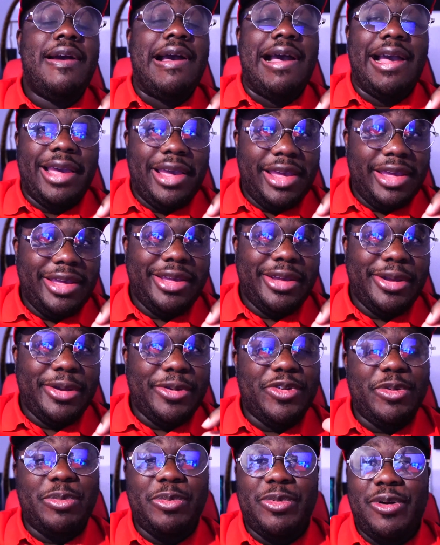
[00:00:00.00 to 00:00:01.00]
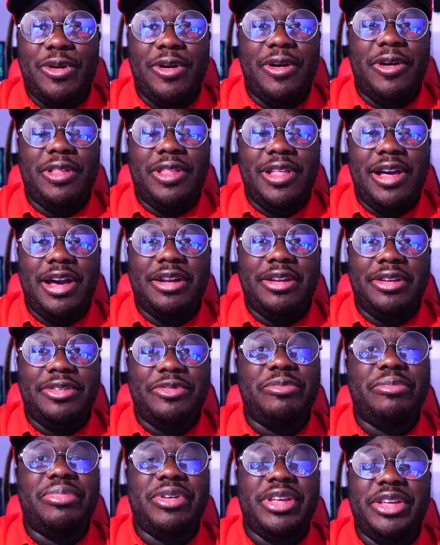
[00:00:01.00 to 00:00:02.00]
I hear from a lot
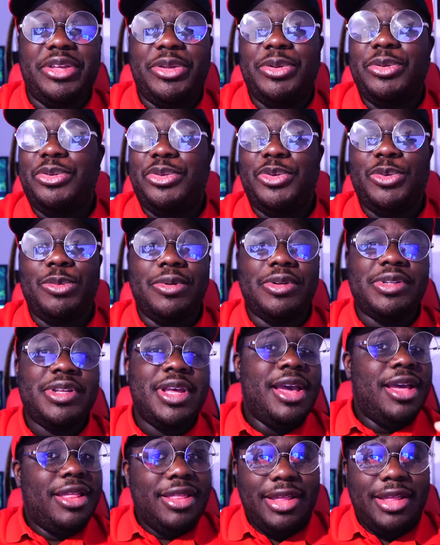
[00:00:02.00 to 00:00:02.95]
of big YouTubers